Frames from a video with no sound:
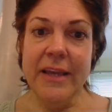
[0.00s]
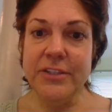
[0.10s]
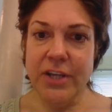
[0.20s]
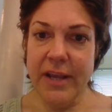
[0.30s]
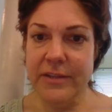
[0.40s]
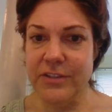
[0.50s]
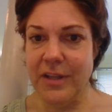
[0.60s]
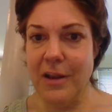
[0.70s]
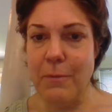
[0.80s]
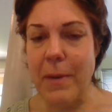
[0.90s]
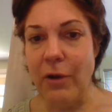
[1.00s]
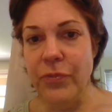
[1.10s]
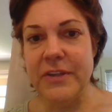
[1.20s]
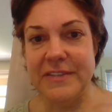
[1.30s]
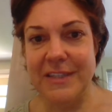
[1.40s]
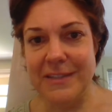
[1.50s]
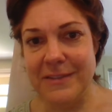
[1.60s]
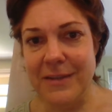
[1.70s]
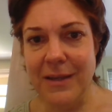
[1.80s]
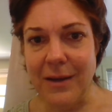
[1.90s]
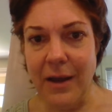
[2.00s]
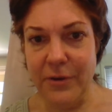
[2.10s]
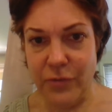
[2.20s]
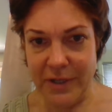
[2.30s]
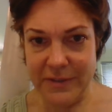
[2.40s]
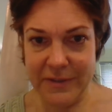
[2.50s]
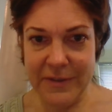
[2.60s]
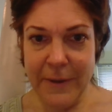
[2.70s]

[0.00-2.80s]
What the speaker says: It changed in about the 1600s.